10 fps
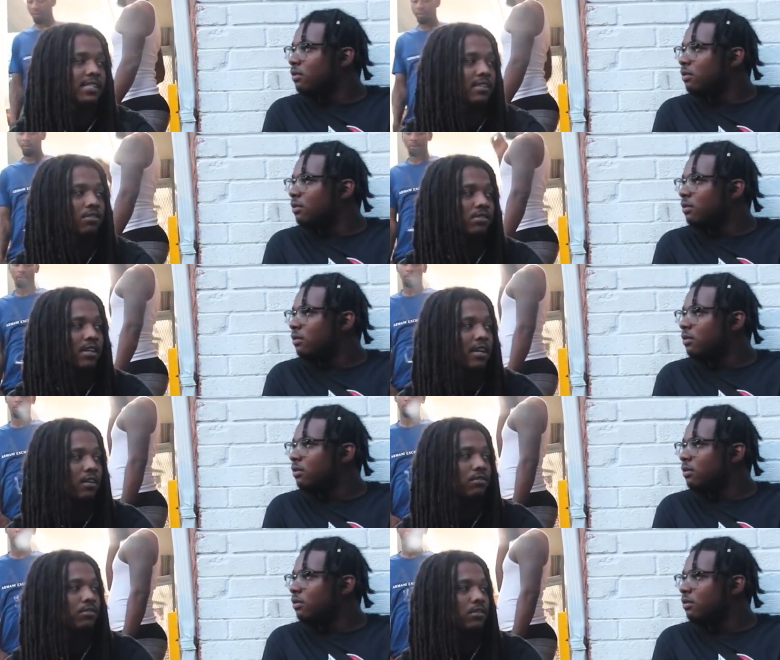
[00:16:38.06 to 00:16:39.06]
Speaker 1: ain't just
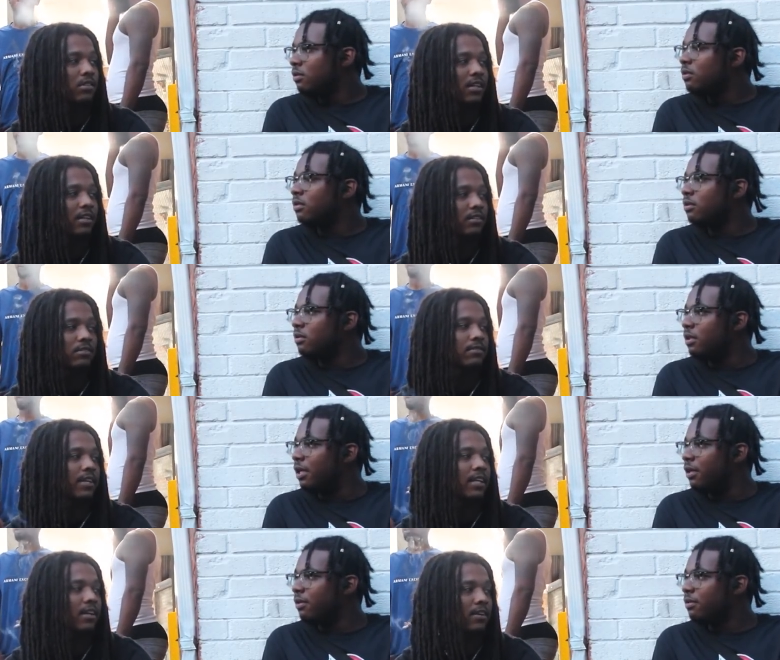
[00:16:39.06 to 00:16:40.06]
outside cooling. Like,
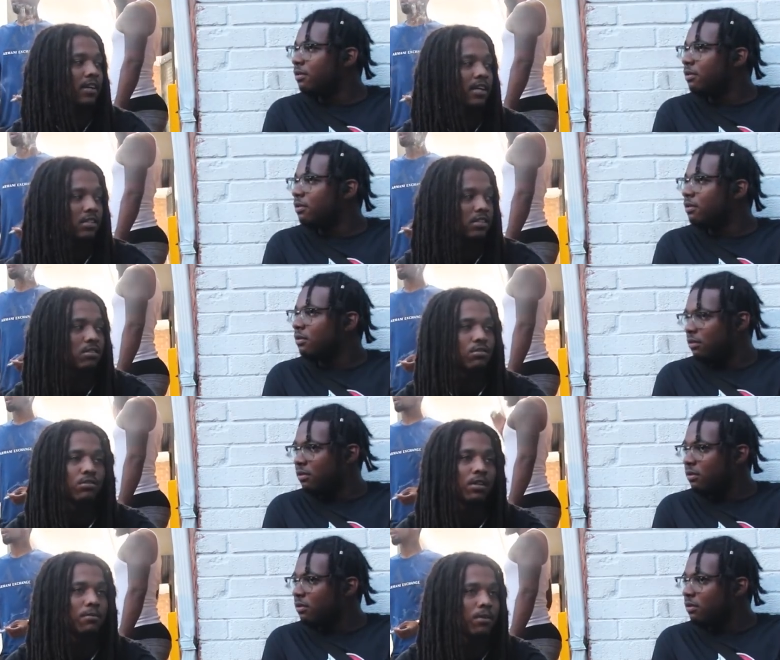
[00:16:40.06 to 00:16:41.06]
yeah. right now, I ain't just
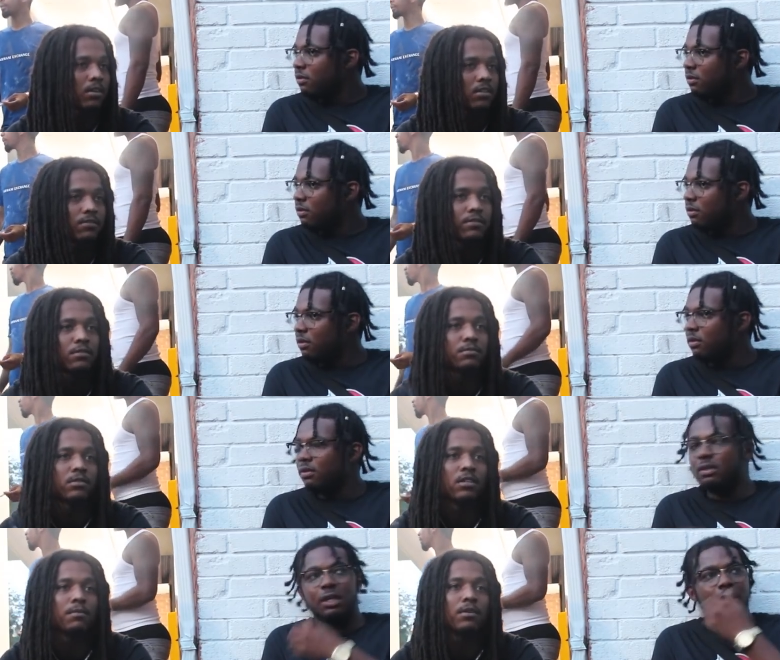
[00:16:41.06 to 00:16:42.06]
cooling, I'm working, you feel
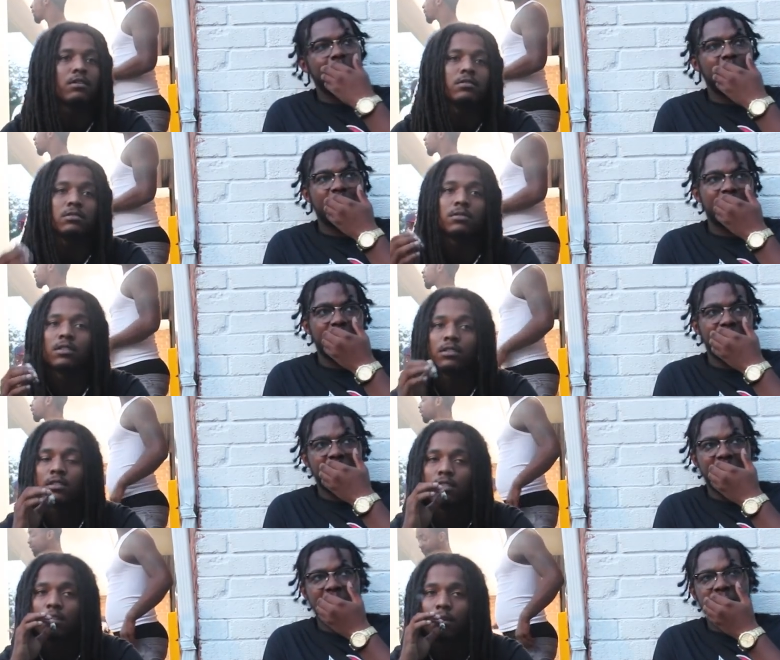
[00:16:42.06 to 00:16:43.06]
me? I'm yeah. always
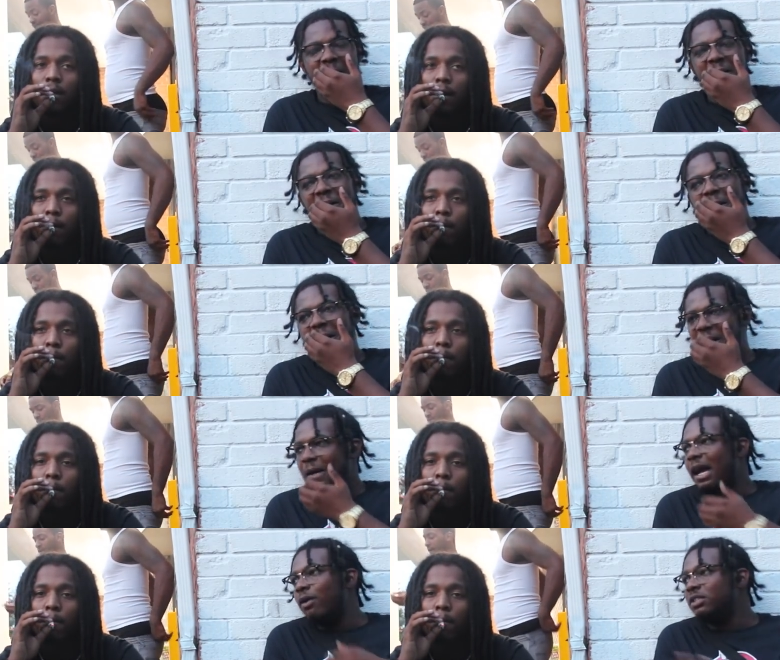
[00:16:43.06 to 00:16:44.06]

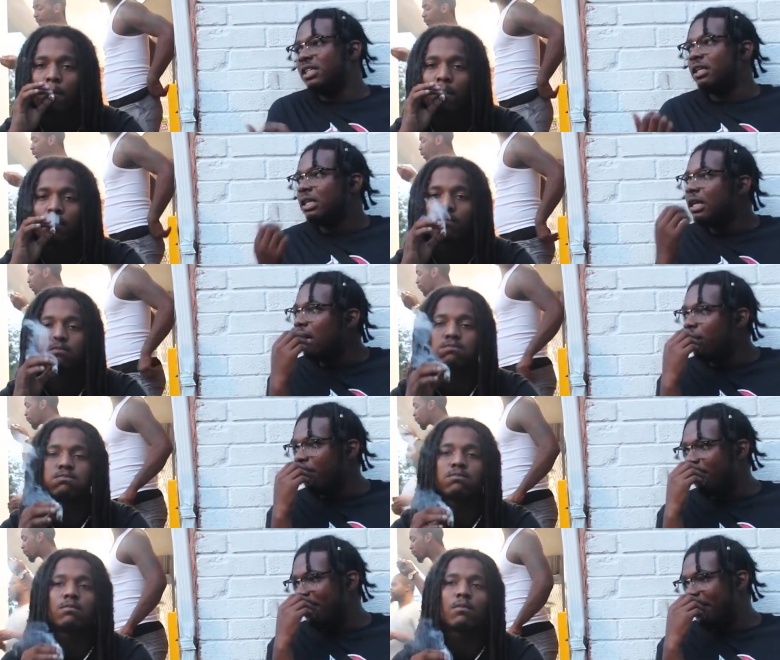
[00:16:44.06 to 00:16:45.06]
working.
Speaker 2: I was in the car
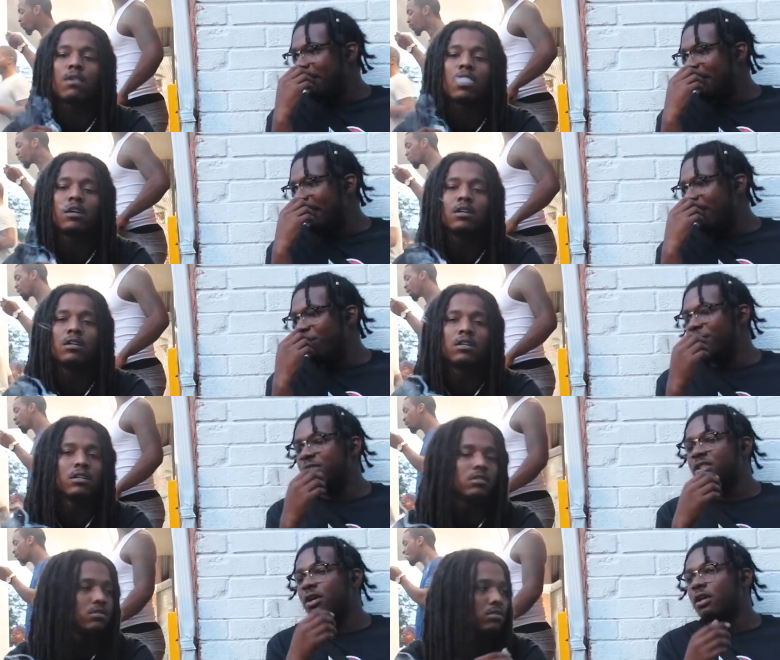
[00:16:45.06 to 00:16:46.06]
with my man, and we
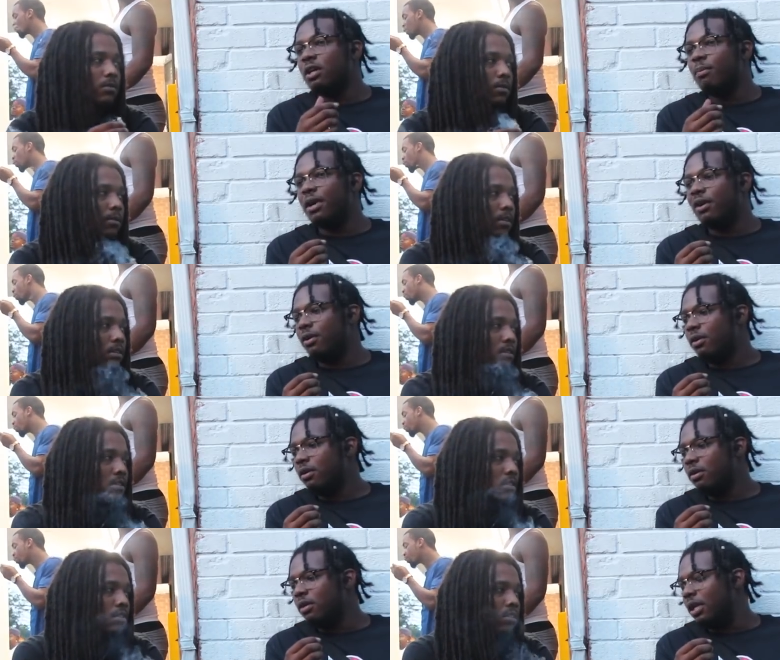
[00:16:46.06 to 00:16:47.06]
was talking about,
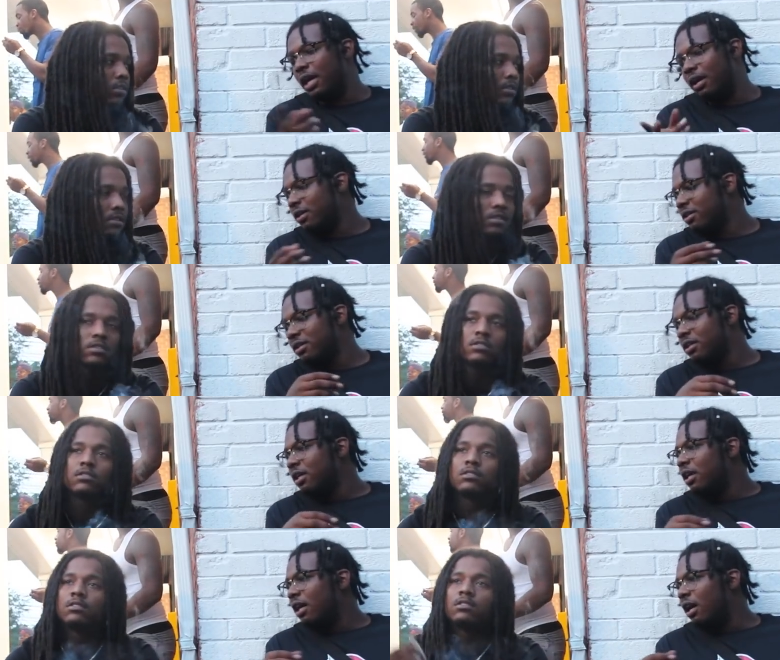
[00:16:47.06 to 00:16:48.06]
nah.
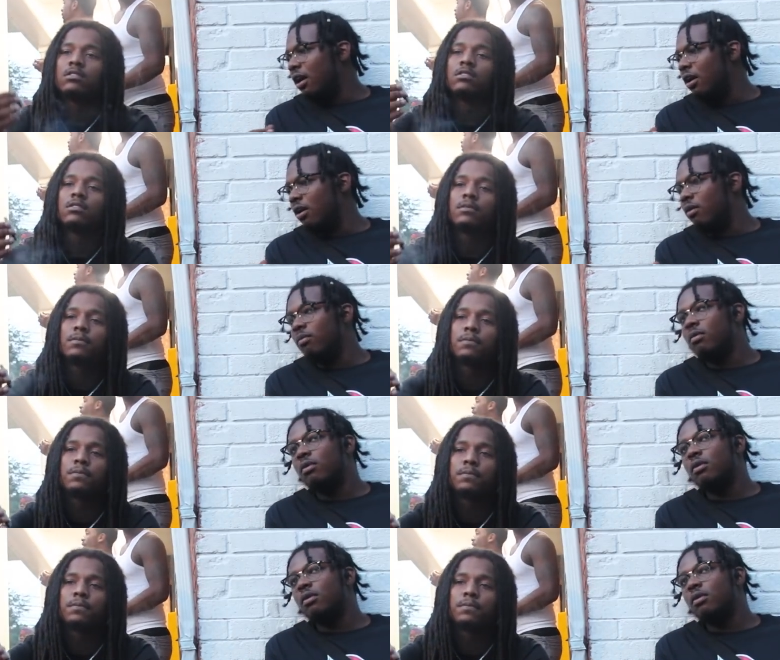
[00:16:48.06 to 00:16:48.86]
Um,